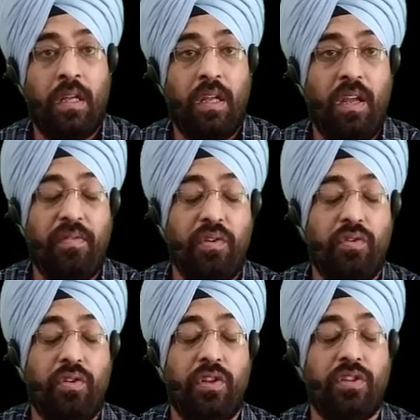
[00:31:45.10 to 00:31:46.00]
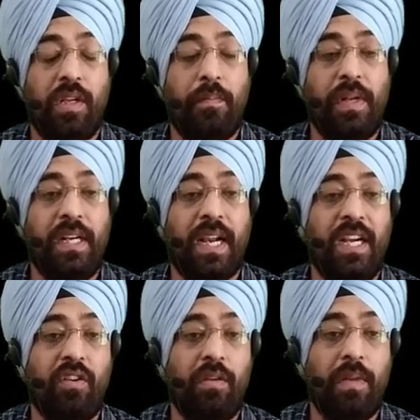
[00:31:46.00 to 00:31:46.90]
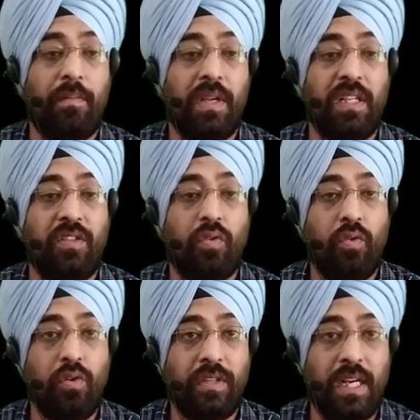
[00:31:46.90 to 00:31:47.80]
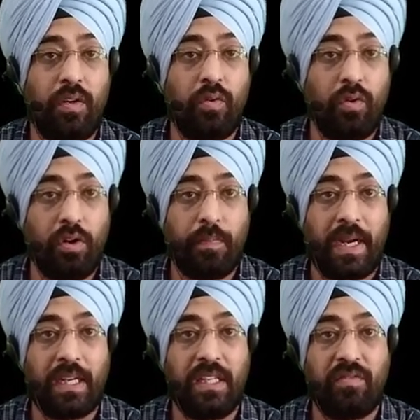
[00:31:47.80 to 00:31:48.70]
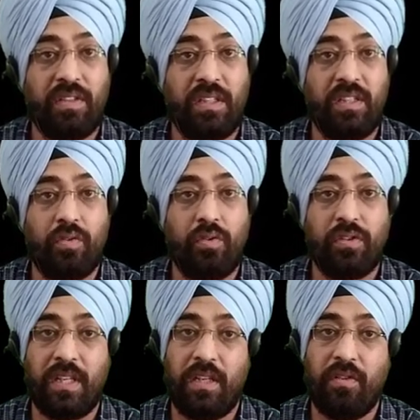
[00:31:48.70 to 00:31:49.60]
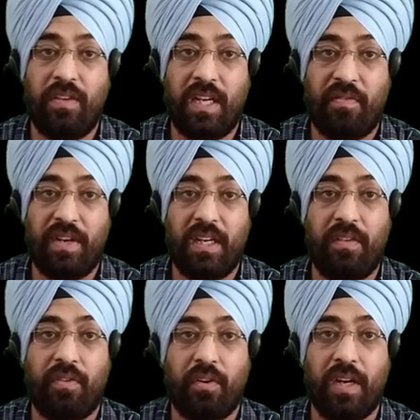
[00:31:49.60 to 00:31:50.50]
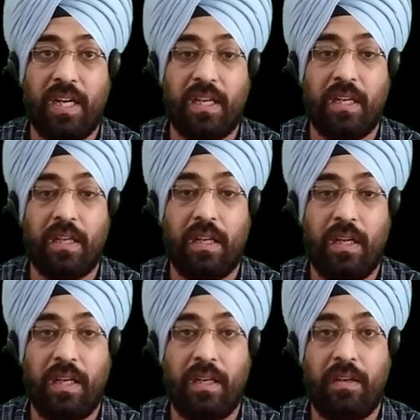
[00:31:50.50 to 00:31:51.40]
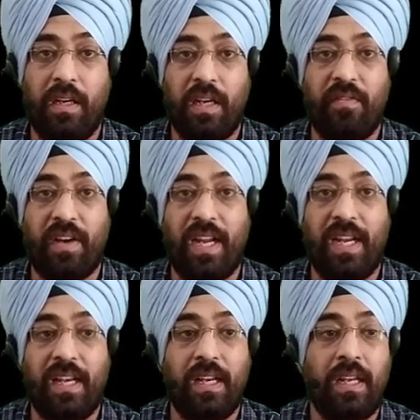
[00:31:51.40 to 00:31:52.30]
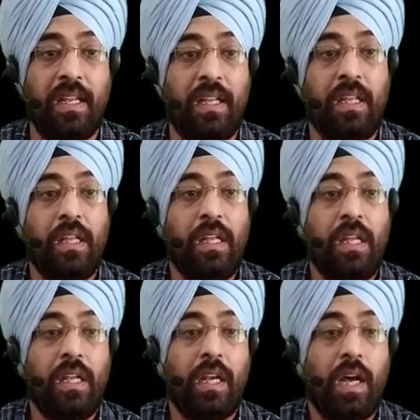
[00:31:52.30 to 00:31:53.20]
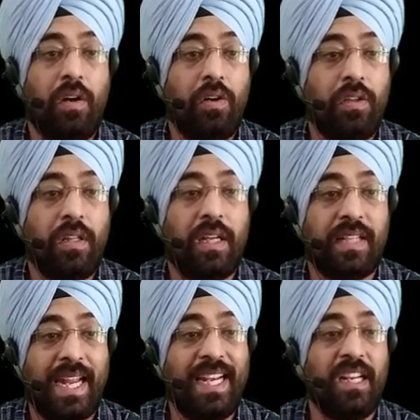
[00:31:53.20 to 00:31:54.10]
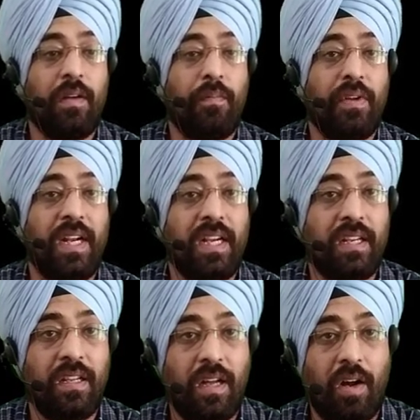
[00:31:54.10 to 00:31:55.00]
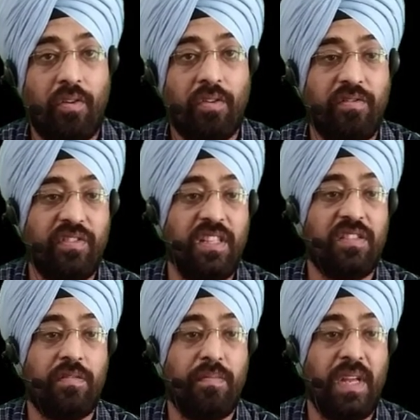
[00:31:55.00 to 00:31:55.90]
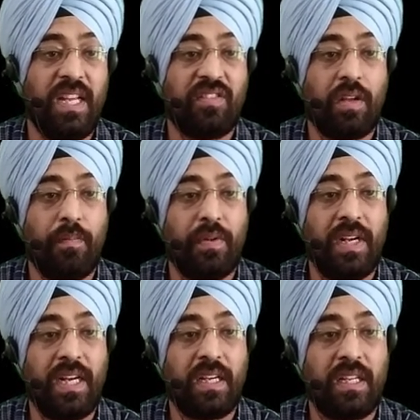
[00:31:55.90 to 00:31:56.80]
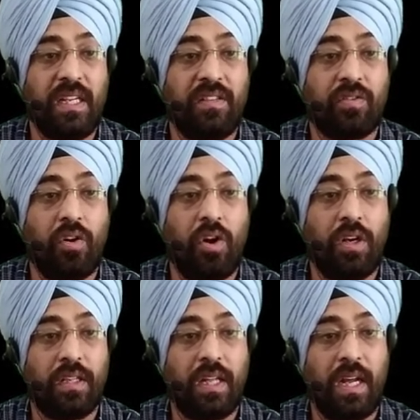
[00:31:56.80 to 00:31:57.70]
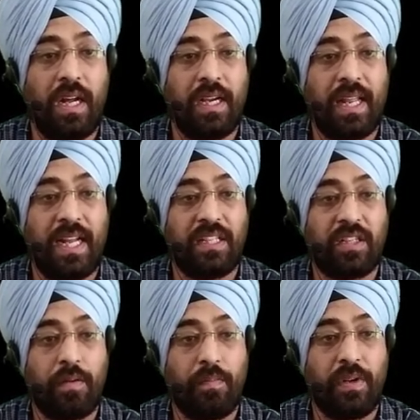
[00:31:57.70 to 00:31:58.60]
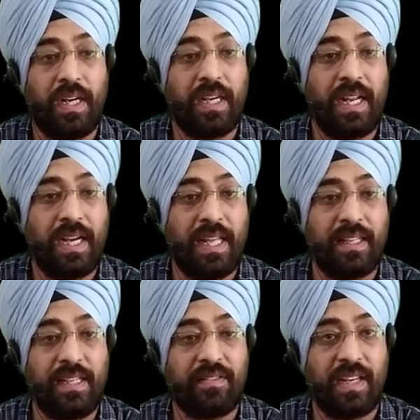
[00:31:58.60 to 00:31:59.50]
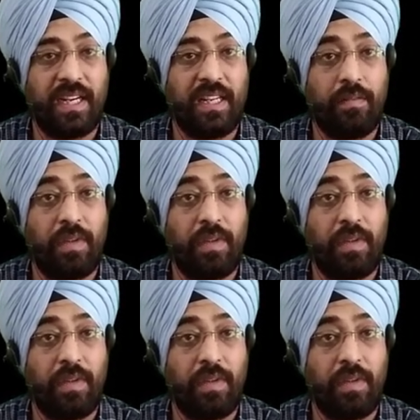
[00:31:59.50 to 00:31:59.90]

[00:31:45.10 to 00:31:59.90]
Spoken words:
If you simply try to remember these rules and do not practice with these rules, then you will definitely forget in a while. Now the second component out of this base component is called the attached component, and as I said in